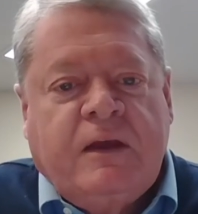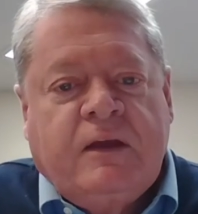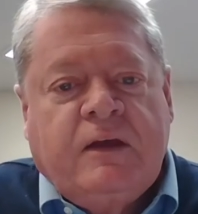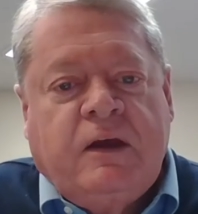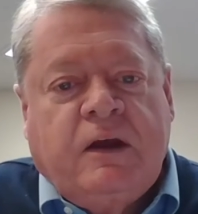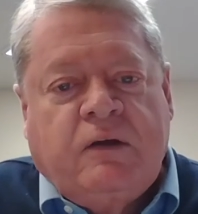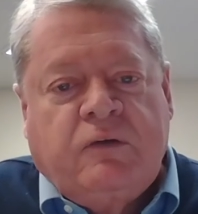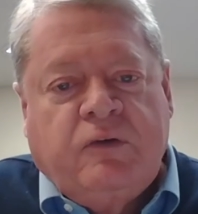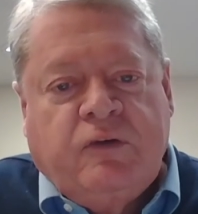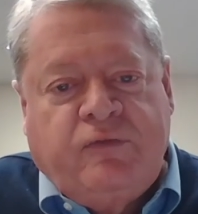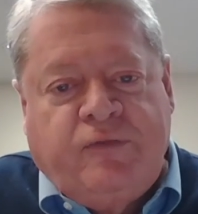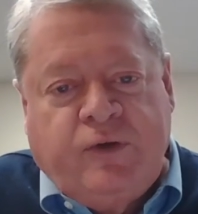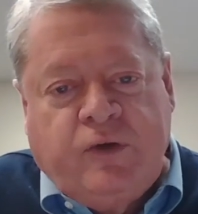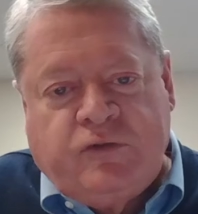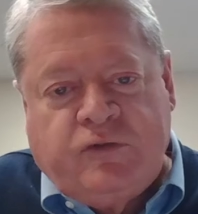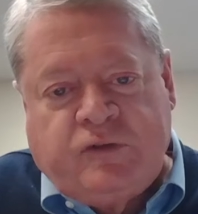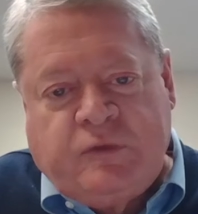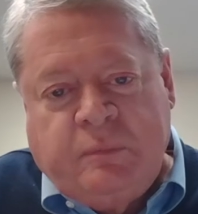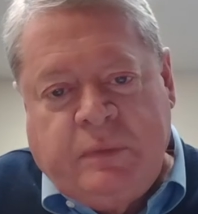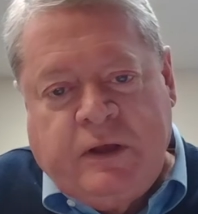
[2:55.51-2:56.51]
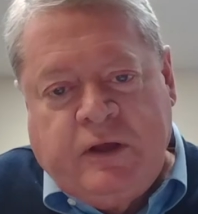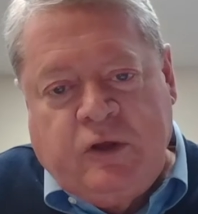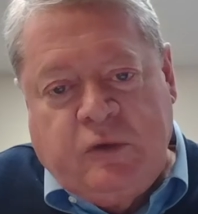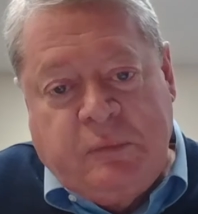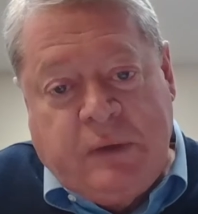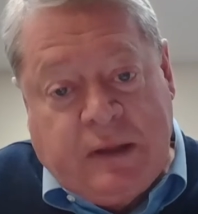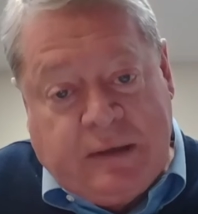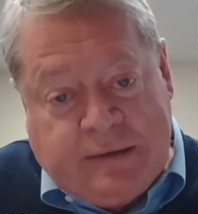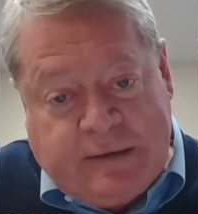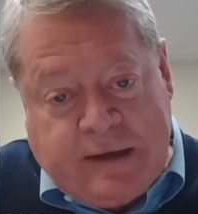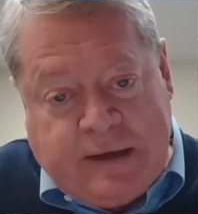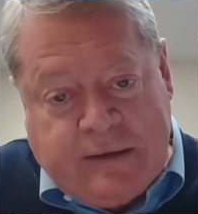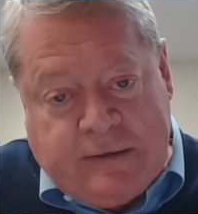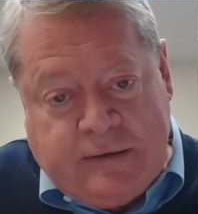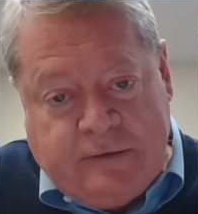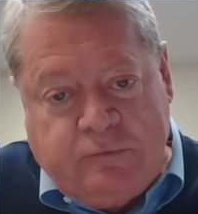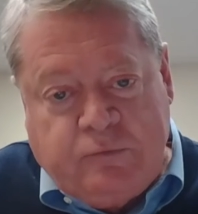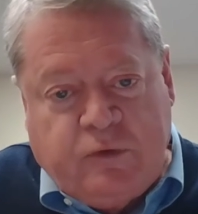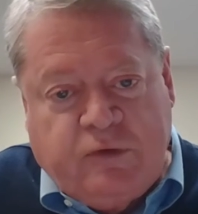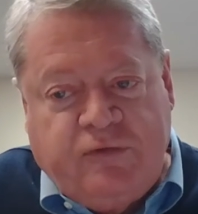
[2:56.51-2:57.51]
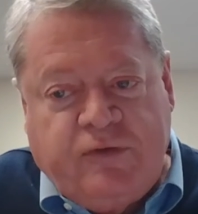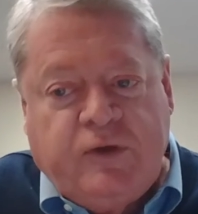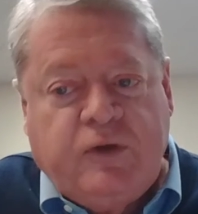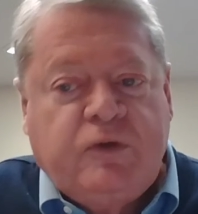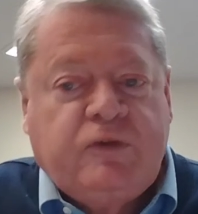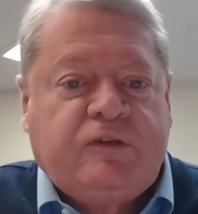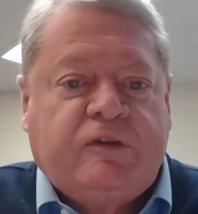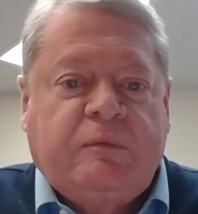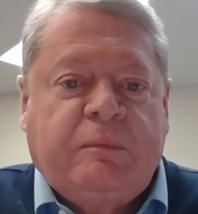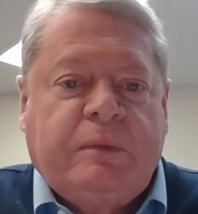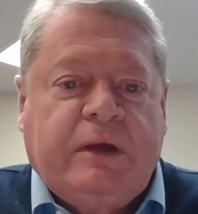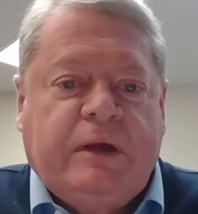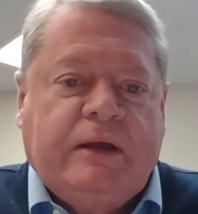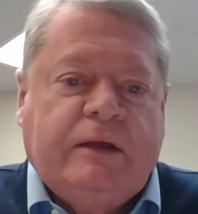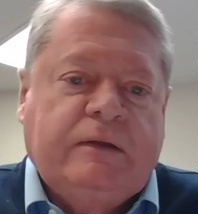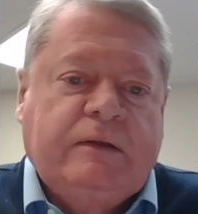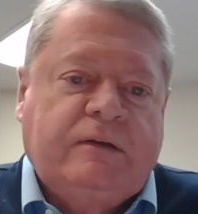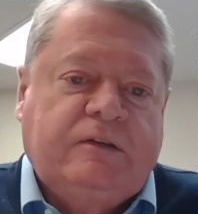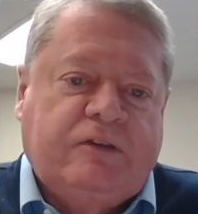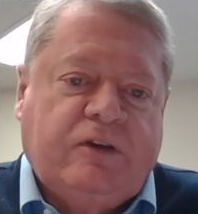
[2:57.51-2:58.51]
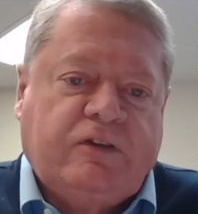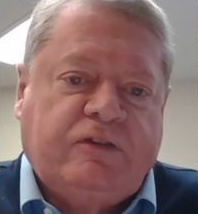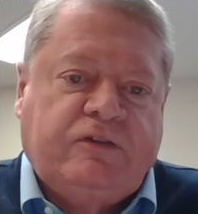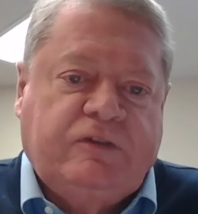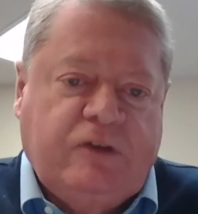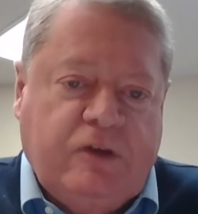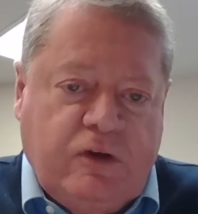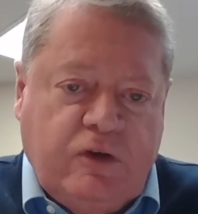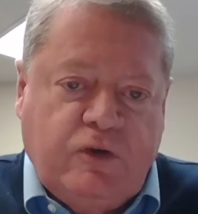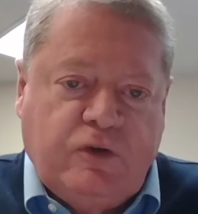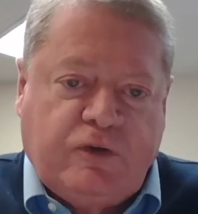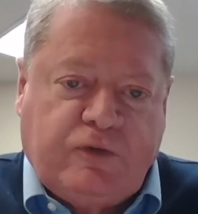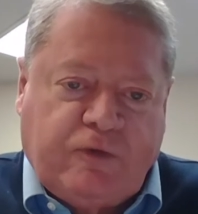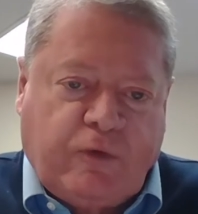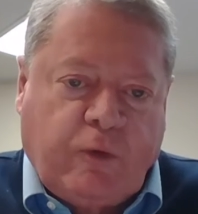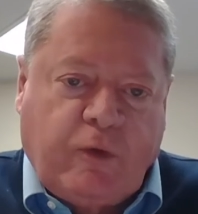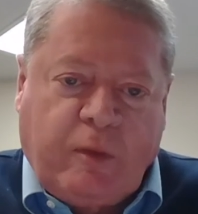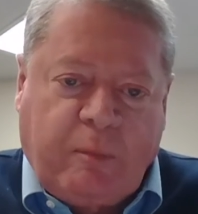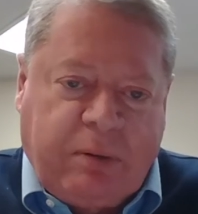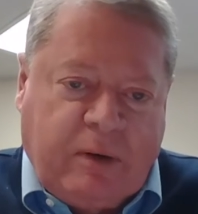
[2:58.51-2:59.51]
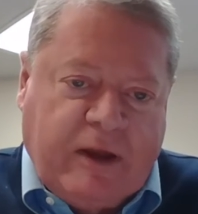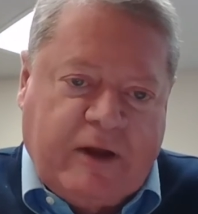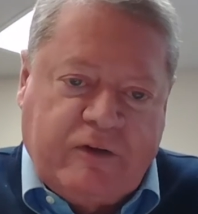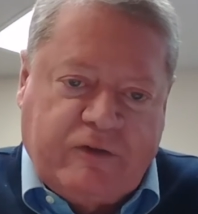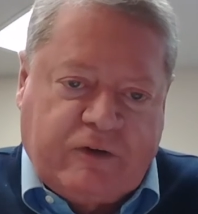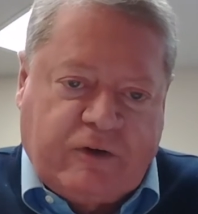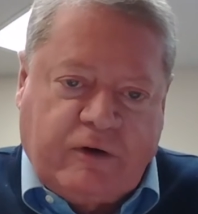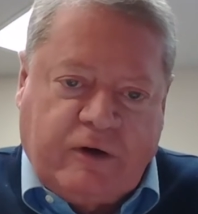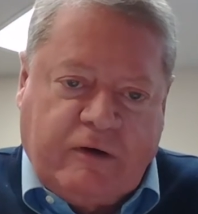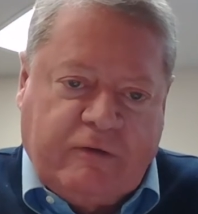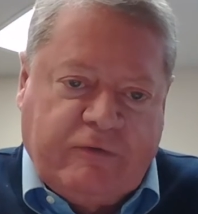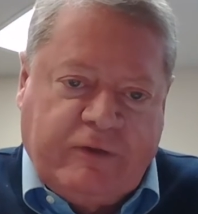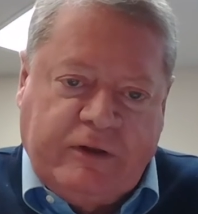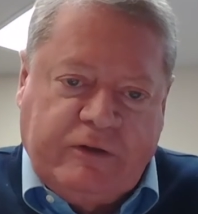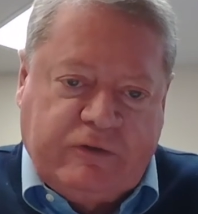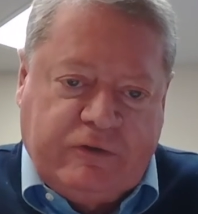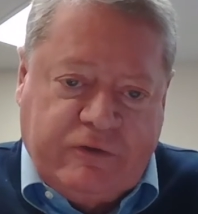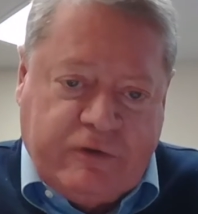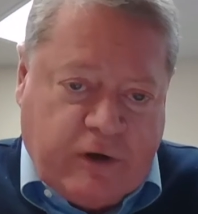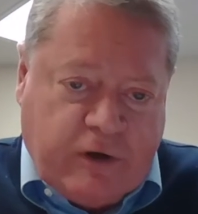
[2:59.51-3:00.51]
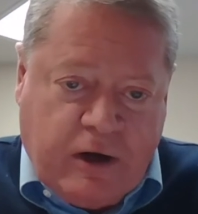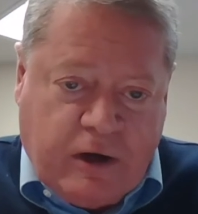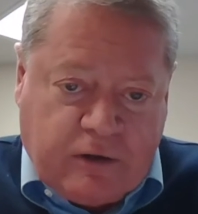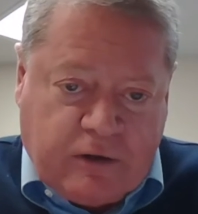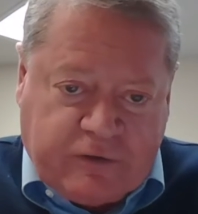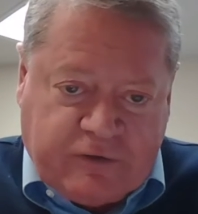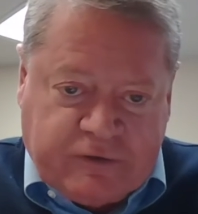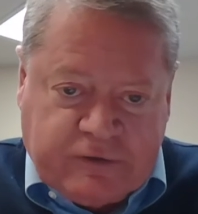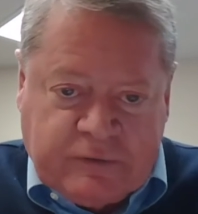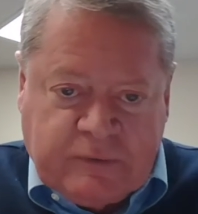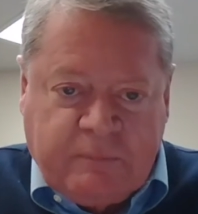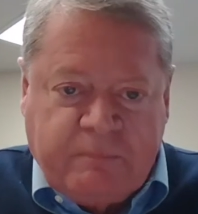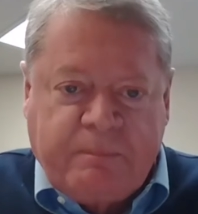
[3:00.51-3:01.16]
uh, refused to be humiliated, refused to be just used for the pleasure of these drunks,